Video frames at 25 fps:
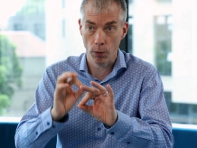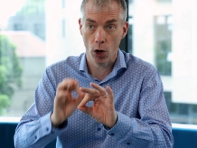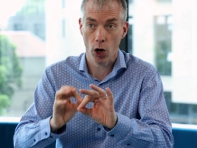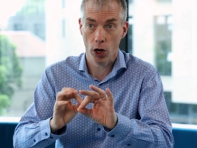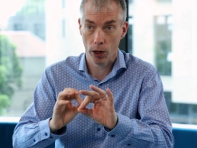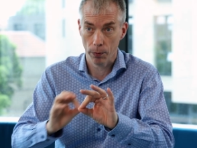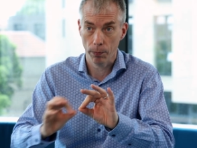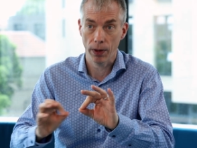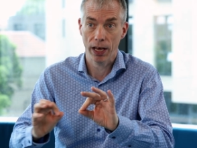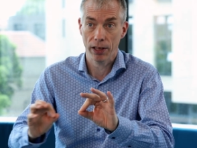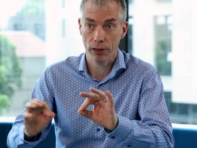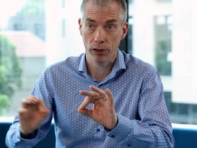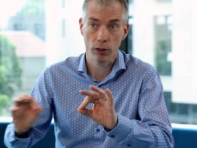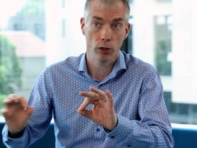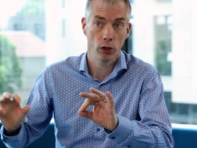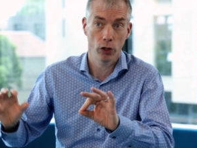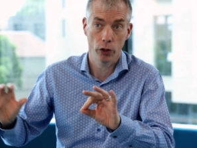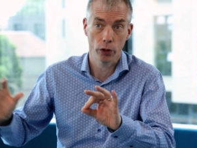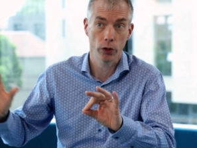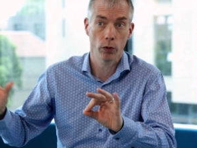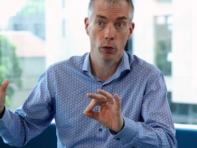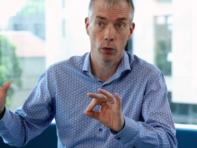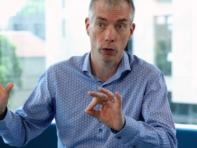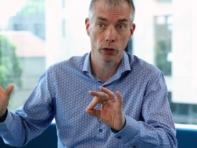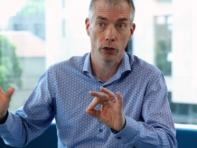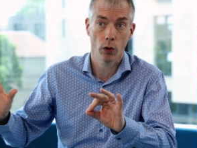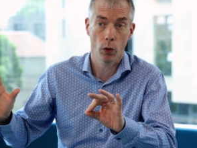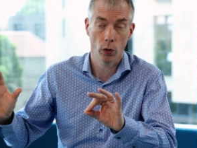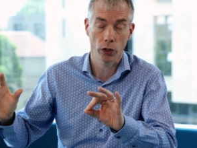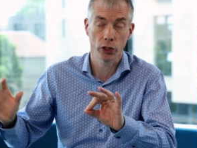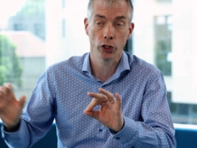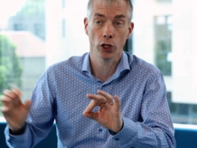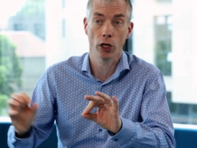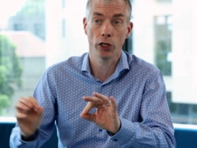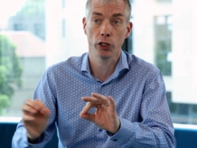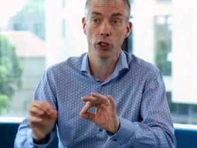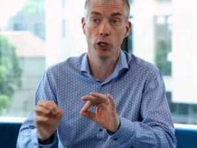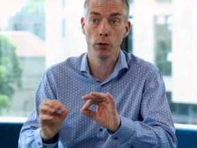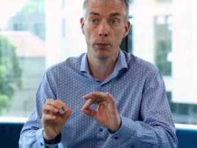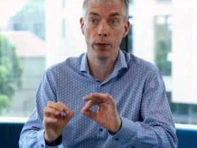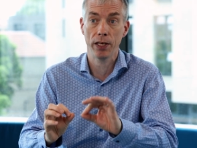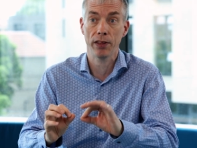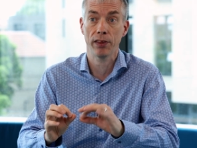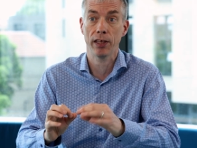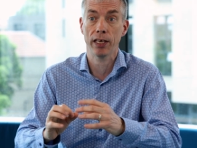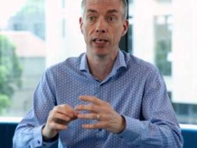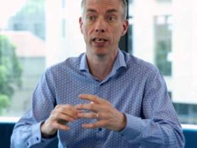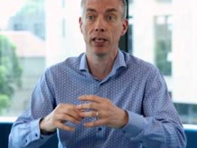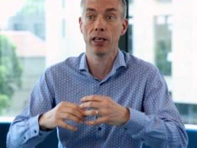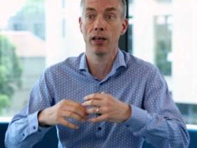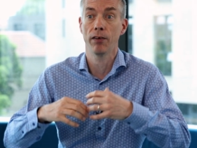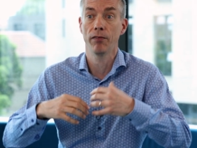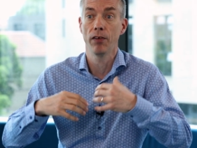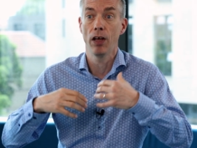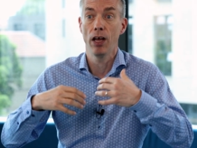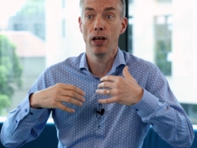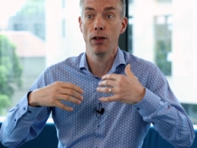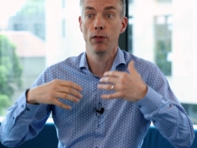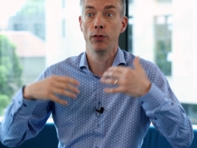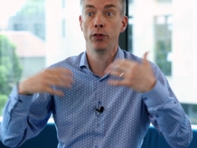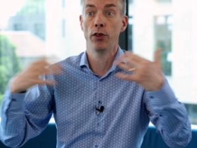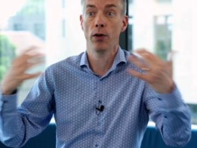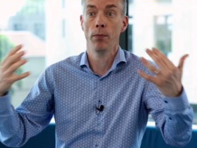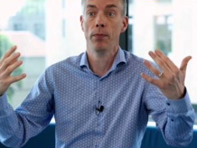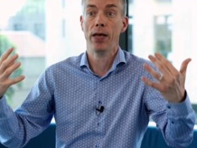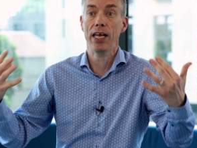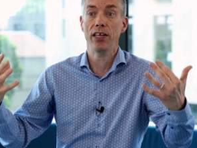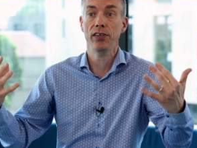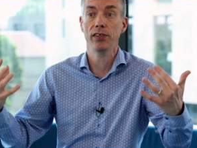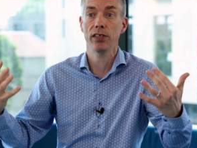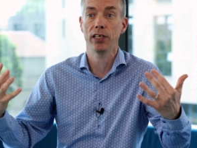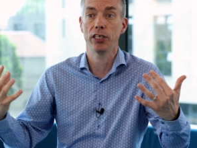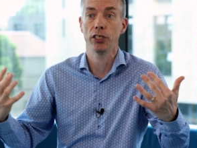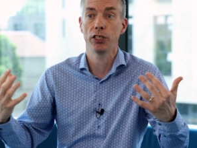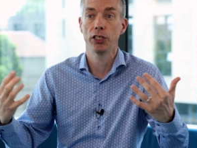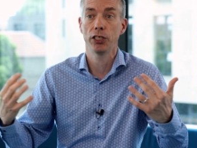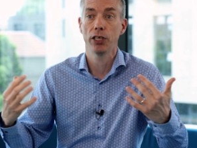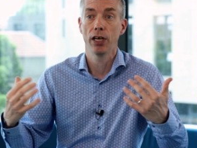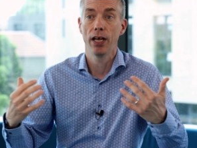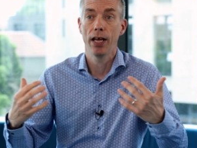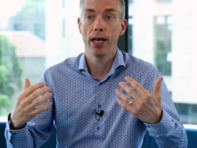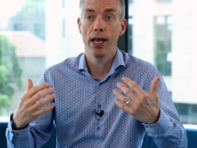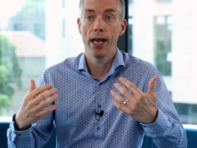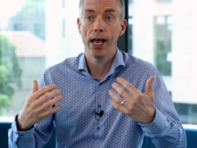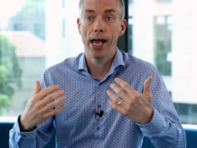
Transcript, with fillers: Mark, Matthew, Luke, or John. You'd be thinking of the message.